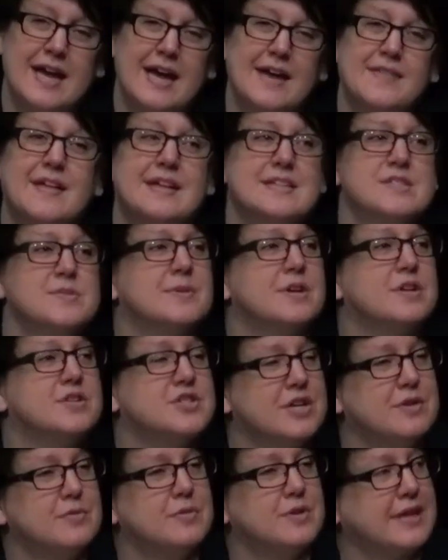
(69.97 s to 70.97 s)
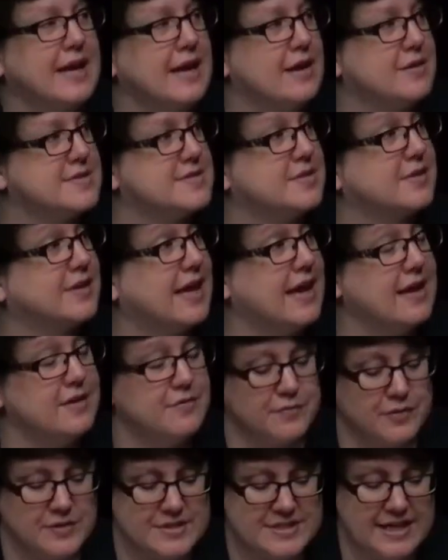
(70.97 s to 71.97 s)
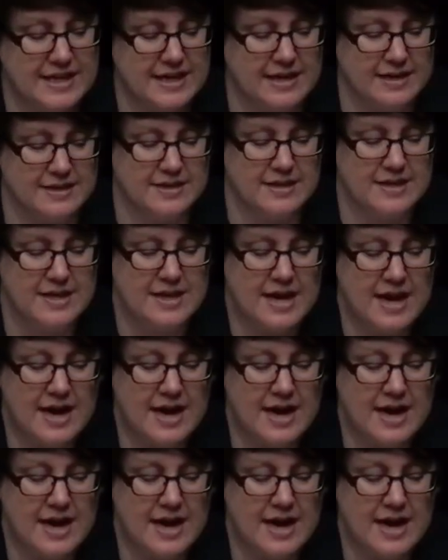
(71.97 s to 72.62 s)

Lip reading: And that's when our general counsel, Ken Ferdine,